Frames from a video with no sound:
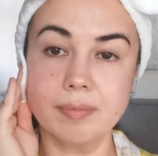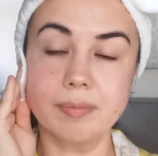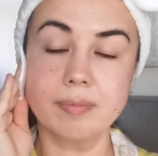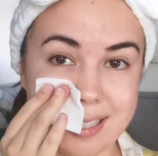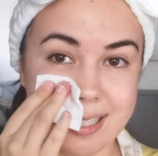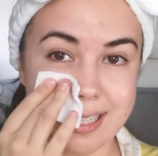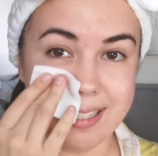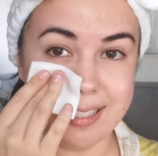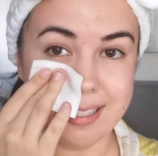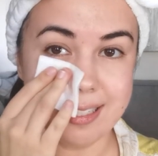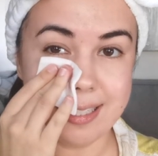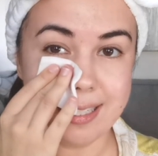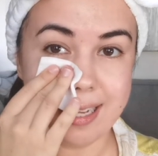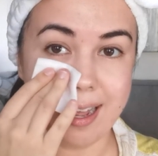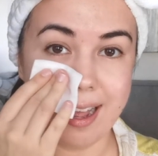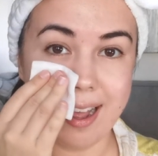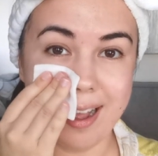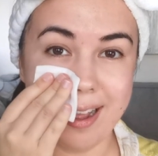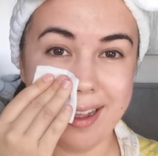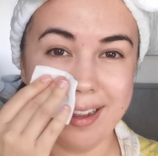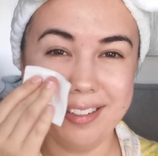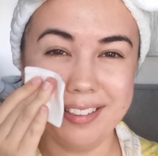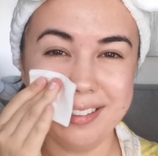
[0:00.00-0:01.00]
Since
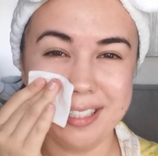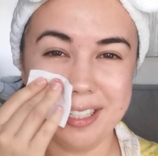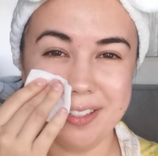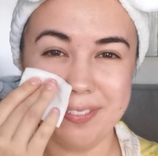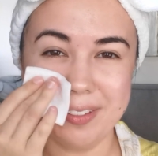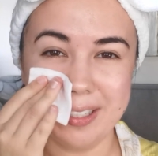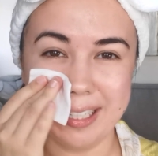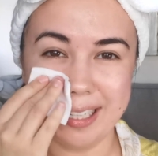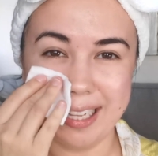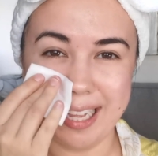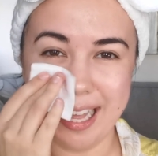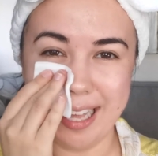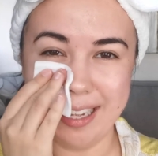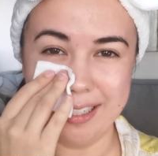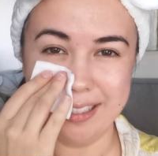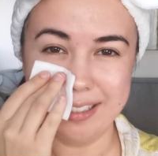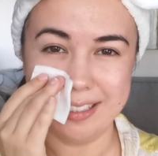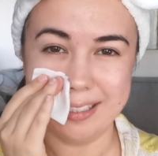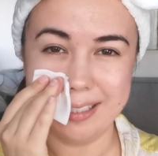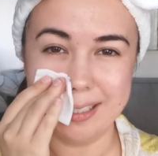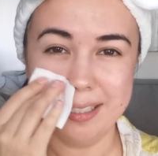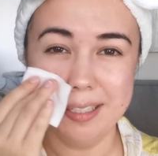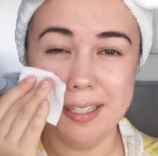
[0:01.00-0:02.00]
I live in
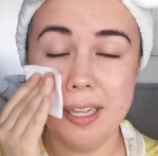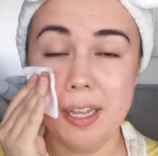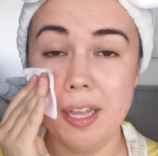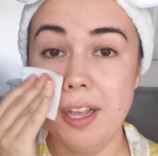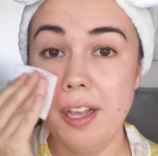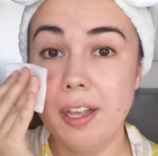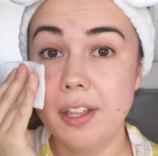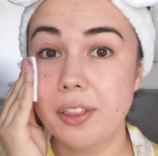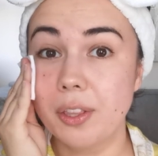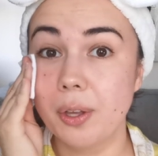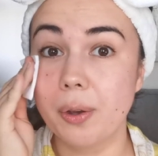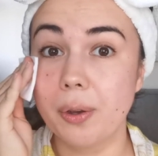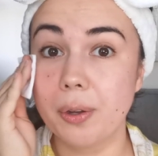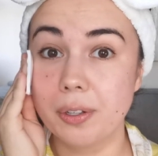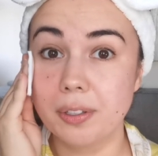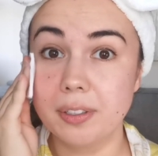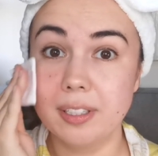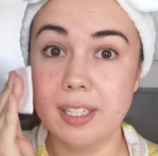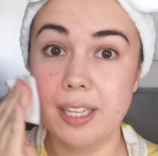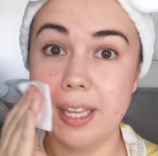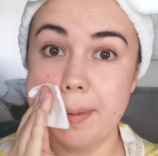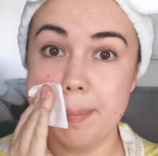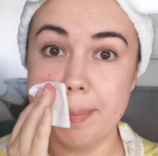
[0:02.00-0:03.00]
Canada, the
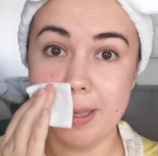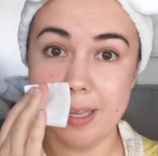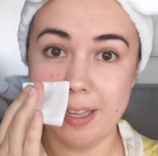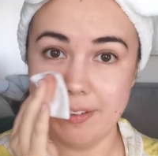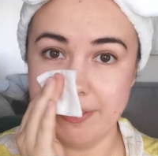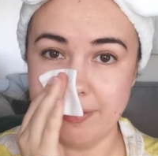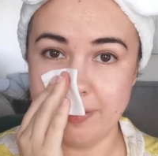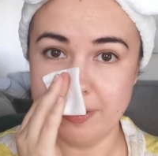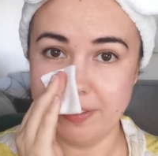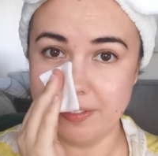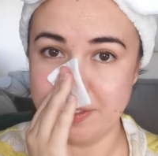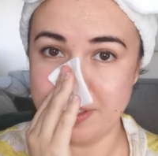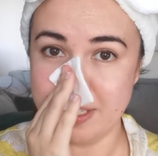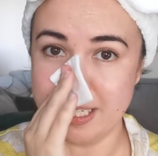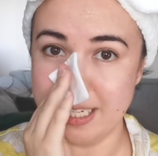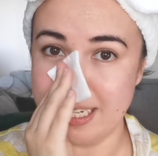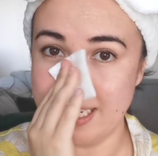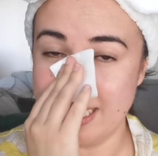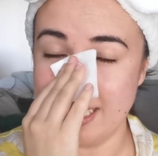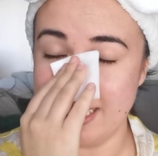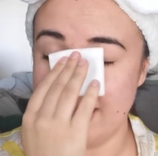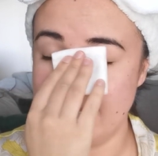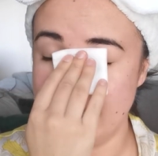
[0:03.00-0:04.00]
only
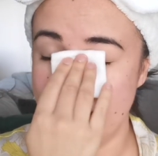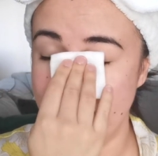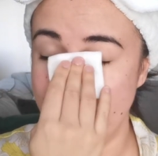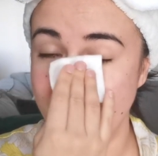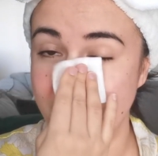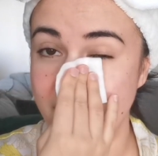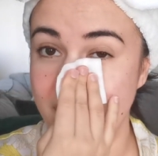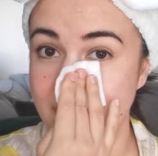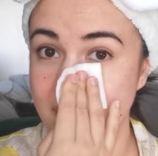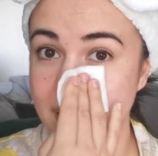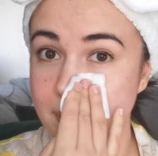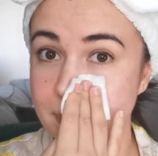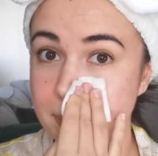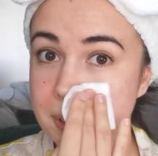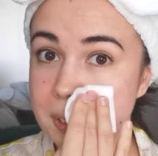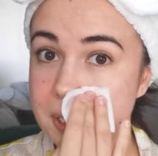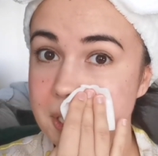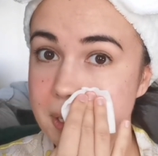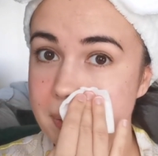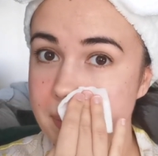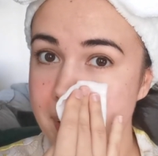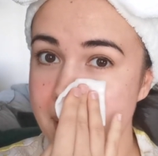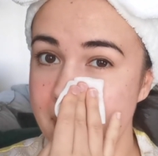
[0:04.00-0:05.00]
P50s
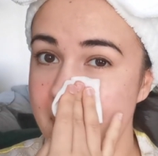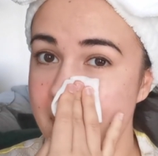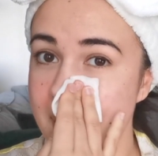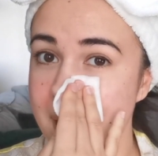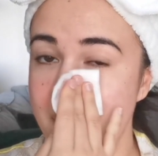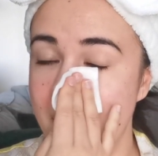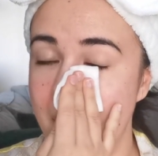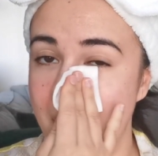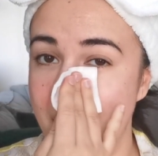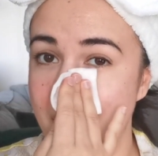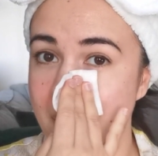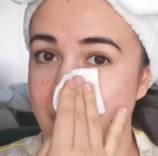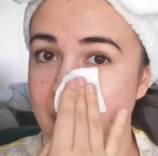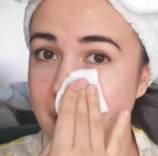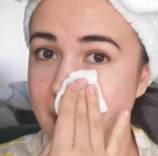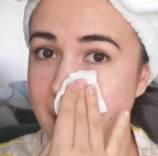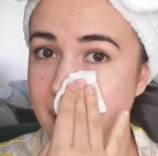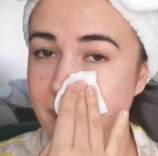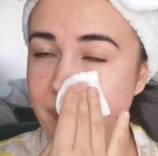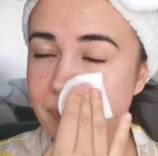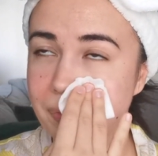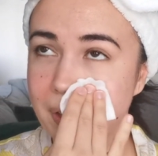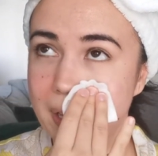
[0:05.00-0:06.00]
available to me
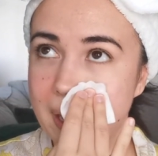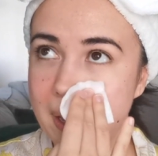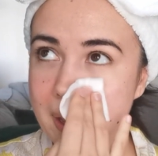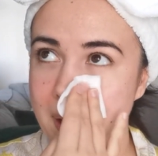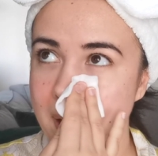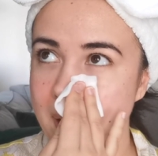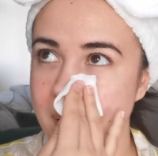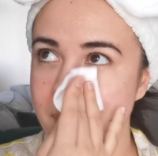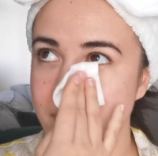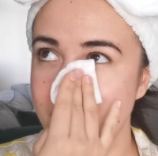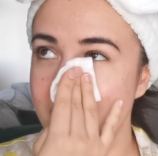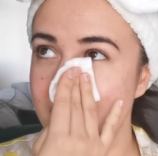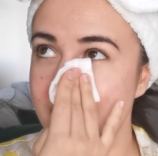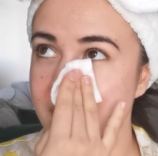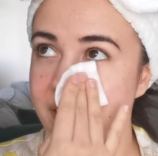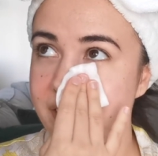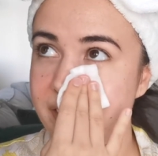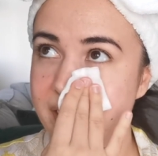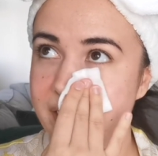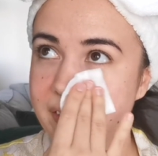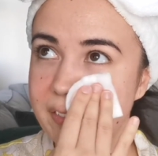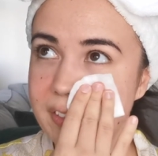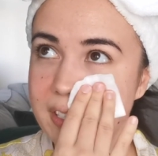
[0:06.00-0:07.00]
are
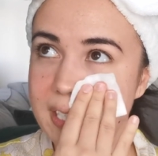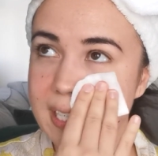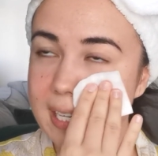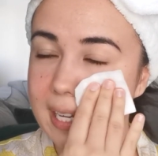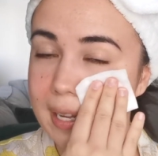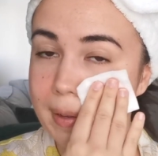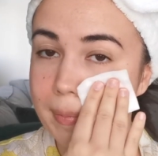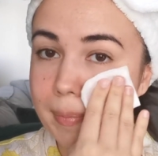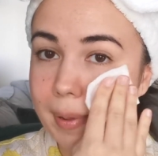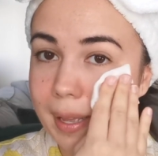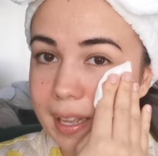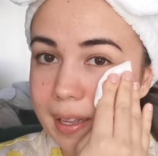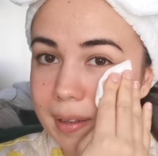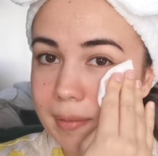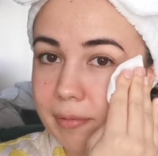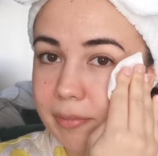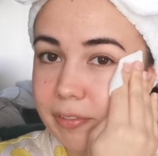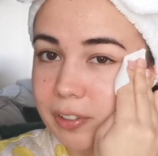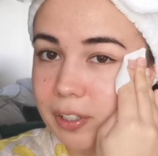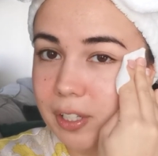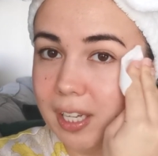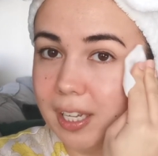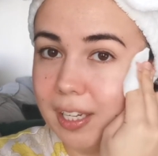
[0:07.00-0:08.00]
P50
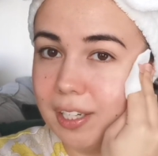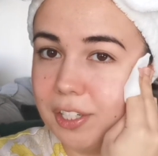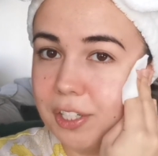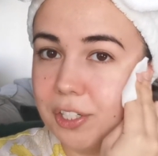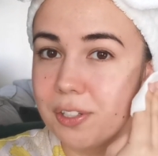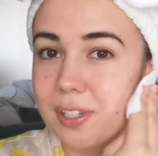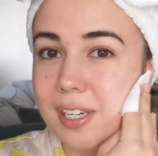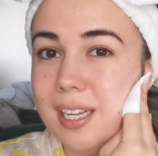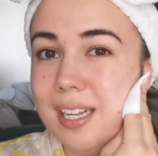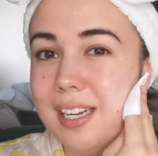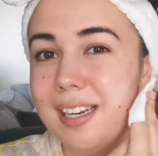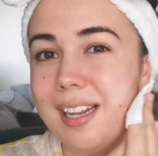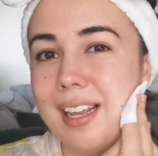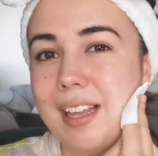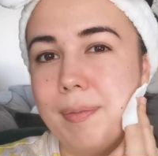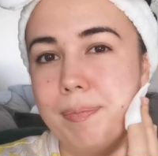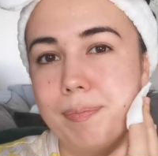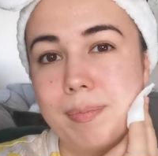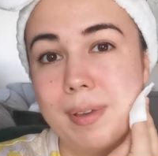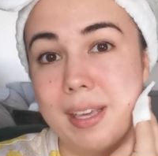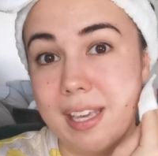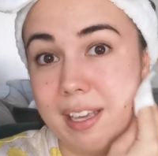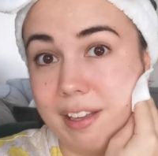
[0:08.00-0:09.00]
Pigment 400
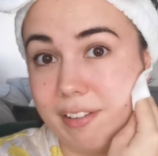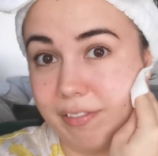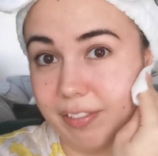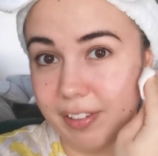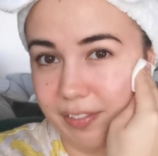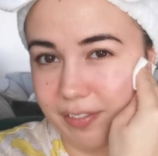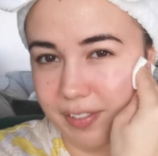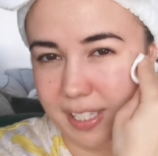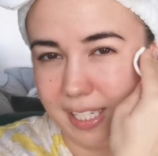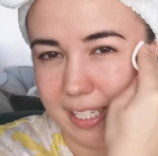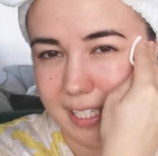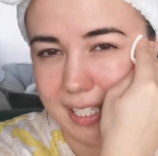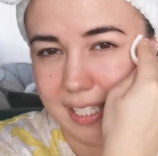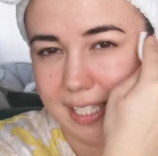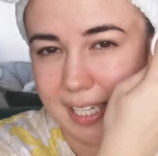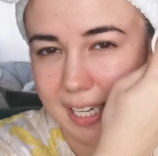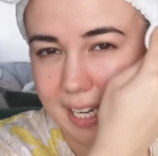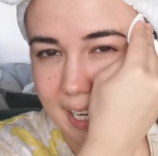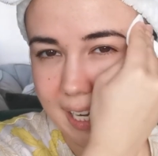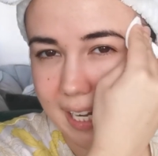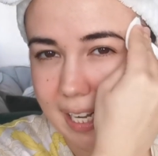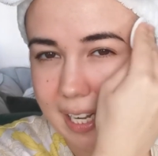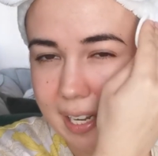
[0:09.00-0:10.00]
and
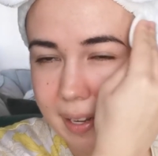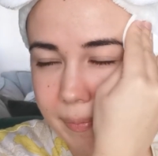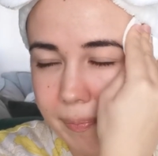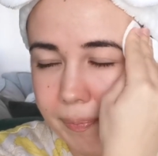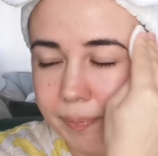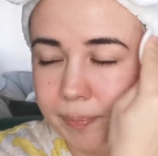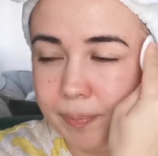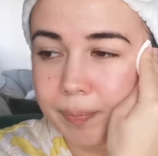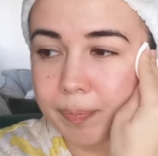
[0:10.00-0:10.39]
P50T.